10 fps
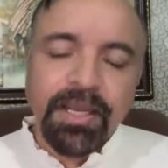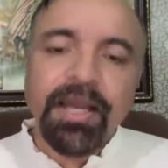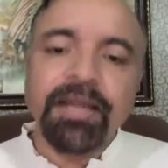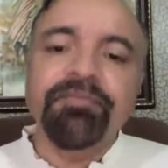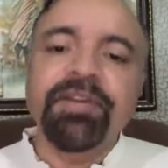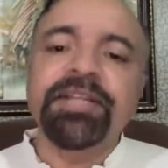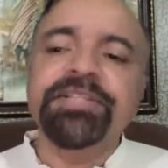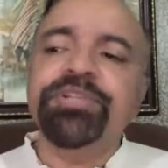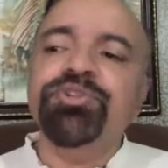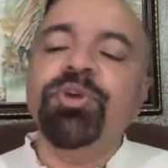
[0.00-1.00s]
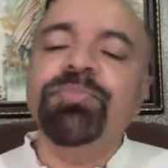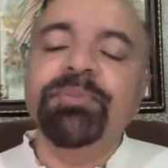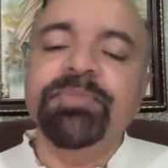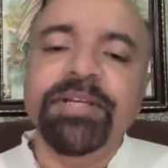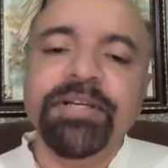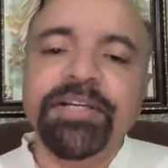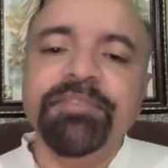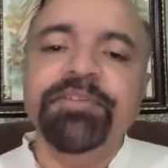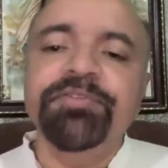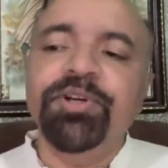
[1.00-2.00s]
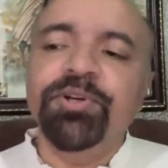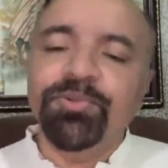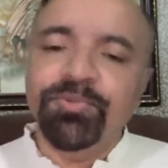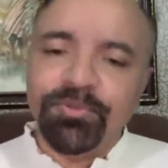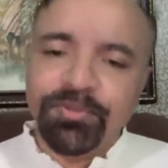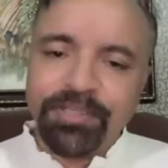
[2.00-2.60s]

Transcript: And when I say stop them there, even if you have to